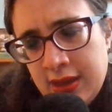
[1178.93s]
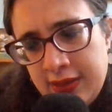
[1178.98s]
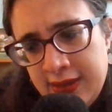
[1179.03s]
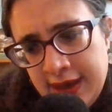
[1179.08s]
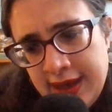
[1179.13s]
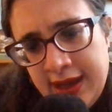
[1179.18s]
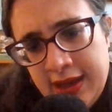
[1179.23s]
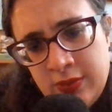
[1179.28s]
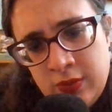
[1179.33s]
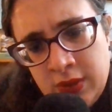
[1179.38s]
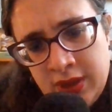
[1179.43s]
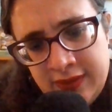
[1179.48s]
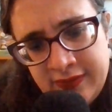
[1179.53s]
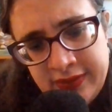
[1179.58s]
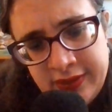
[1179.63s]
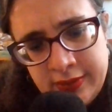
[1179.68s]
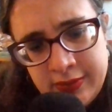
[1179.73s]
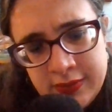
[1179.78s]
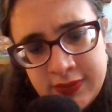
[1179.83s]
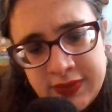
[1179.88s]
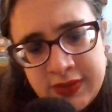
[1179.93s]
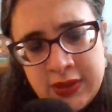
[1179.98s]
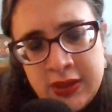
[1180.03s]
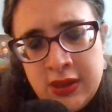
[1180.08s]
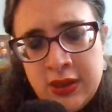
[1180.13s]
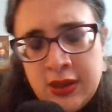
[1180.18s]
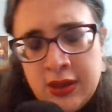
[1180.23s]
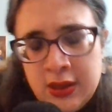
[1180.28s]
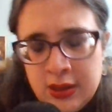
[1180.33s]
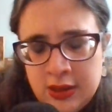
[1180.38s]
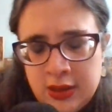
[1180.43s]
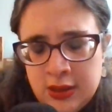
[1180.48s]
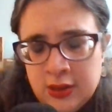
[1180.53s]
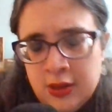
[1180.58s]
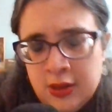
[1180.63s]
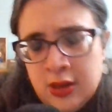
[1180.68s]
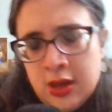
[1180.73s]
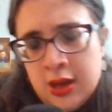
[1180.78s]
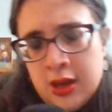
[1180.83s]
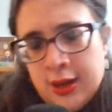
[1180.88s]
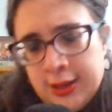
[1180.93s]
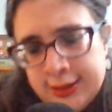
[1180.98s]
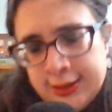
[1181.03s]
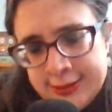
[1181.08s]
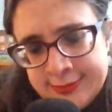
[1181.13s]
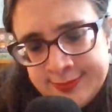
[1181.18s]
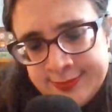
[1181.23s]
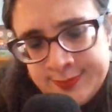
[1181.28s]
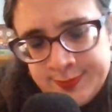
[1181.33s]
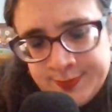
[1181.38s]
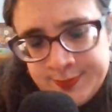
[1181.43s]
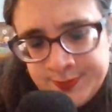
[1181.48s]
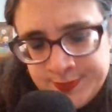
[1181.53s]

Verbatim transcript: I think I had one of those. Uh, um